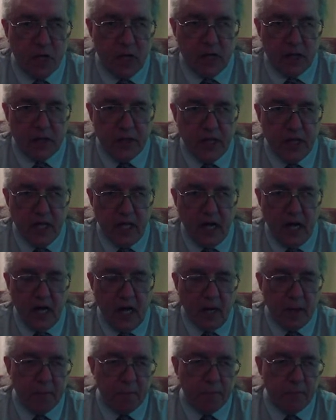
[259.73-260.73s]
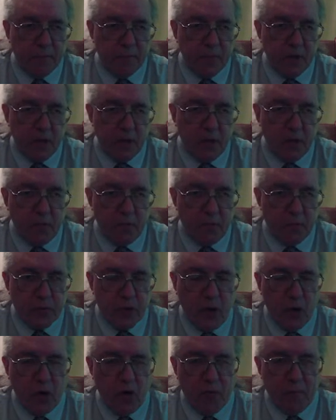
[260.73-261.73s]
the
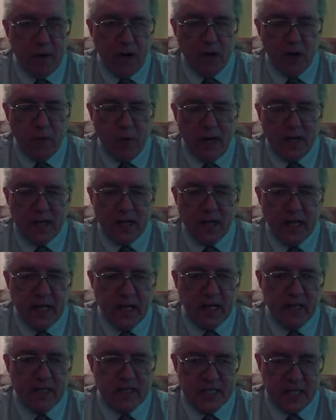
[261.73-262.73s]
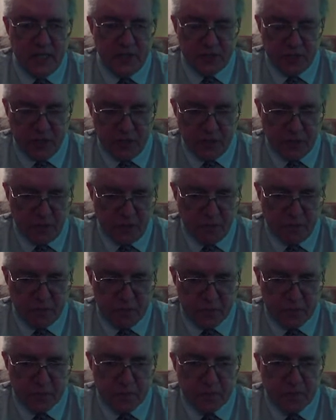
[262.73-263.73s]
pro-marijuana legalization groups
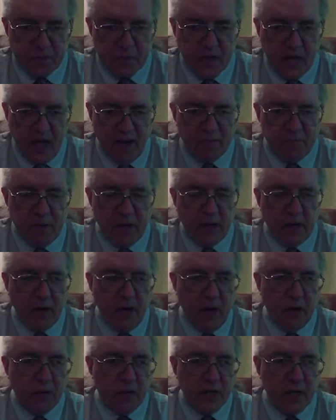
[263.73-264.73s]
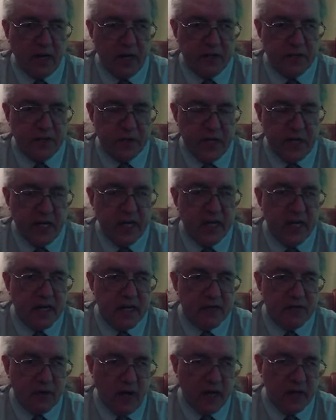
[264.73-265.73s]
have been around the country
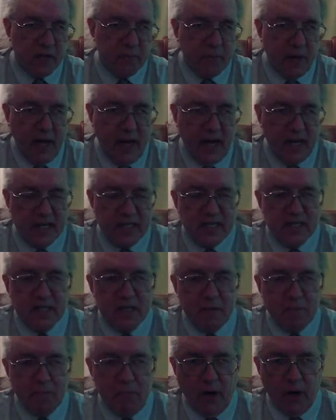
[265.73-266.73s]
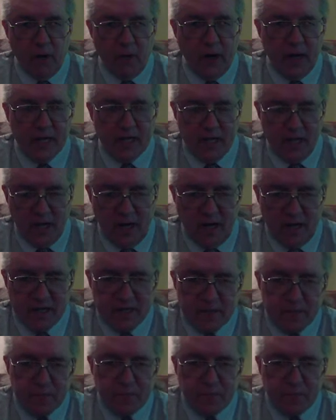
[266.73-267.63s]
trying to pass marijuana laws.